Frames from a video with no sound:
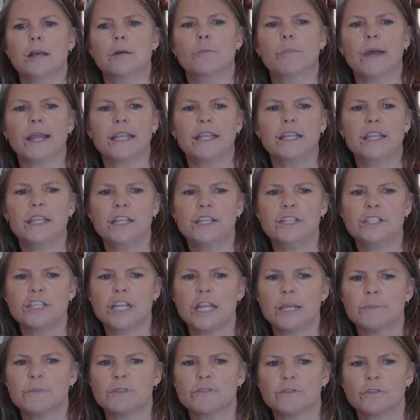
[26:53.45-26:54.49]
by King
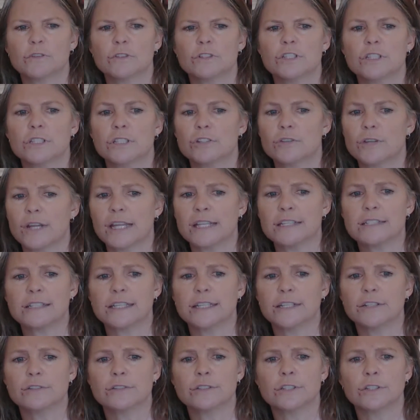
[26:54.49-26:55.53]
James Version
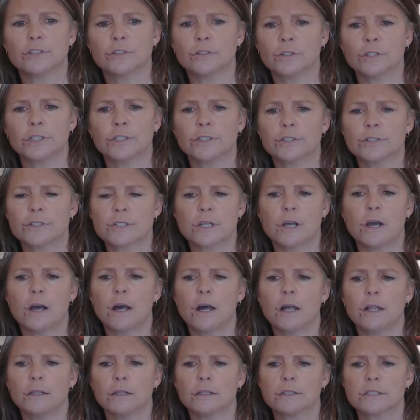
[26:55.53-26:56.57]
translators and earlier
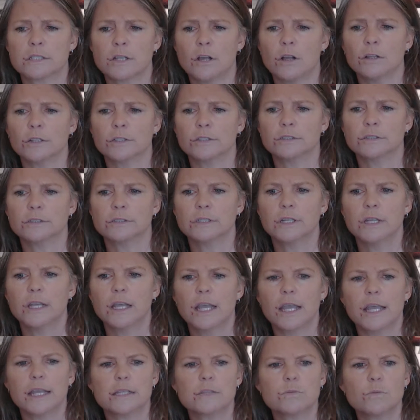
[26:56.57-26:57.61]
scholars.
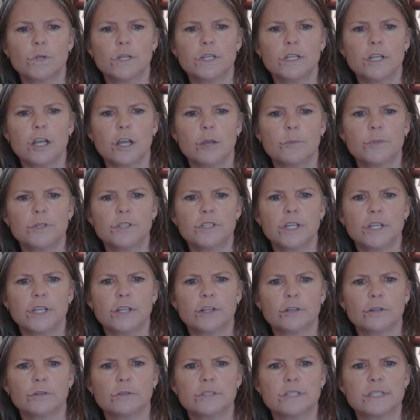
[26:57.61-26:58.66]
As one
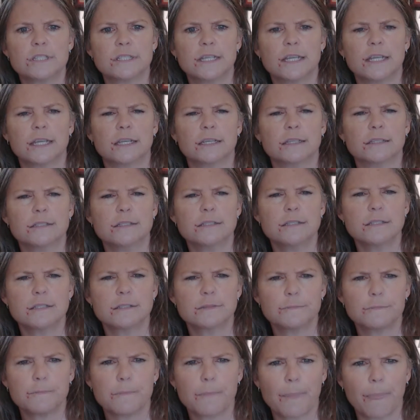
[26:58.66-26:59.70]
commentator says,
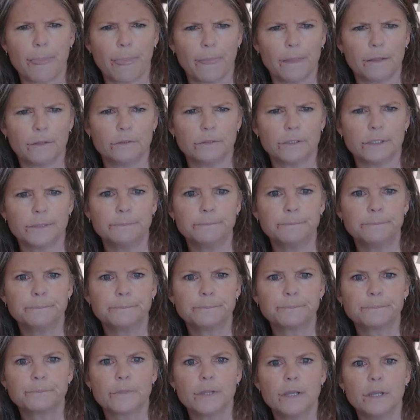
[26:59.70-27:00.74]
hold on.
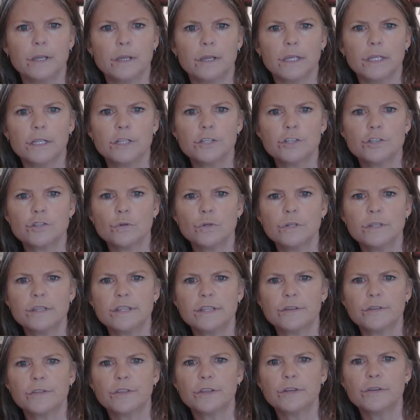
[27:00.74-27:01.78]
In short, their